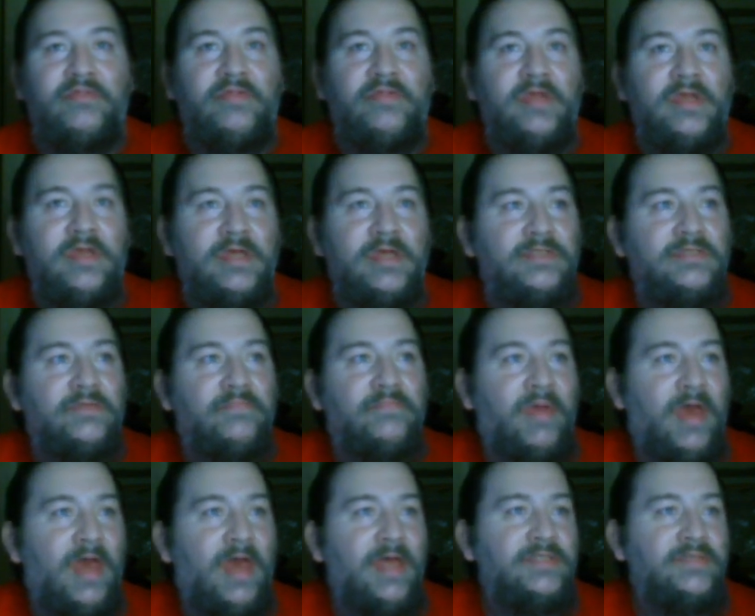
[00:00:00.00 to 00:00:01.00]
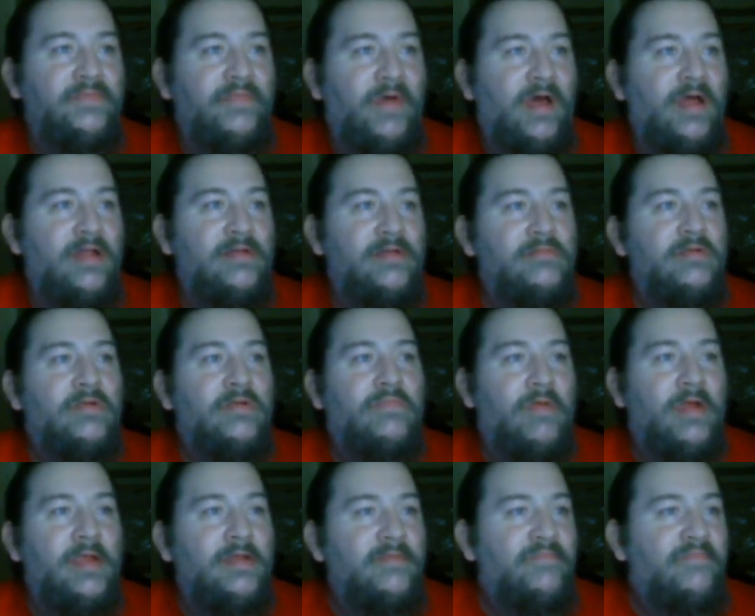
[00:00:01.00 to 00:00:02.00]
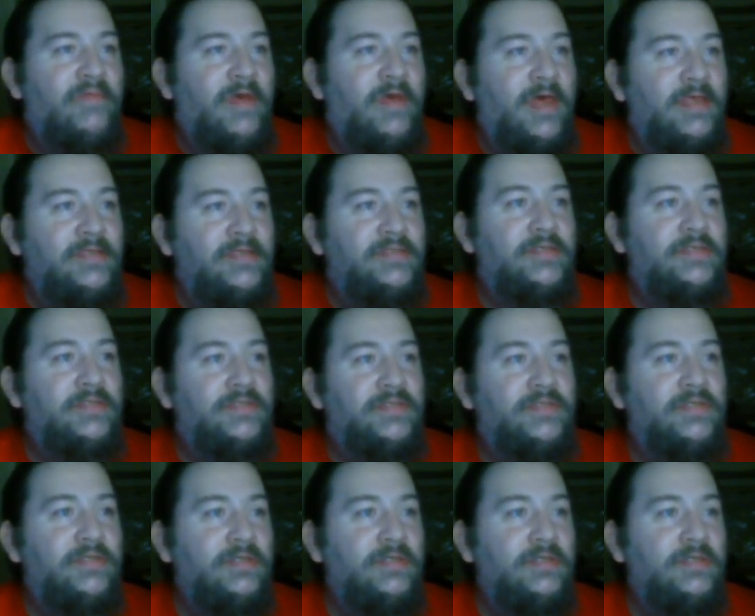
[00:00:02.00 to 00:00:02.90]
think it's a badge of honor, a rite of passage.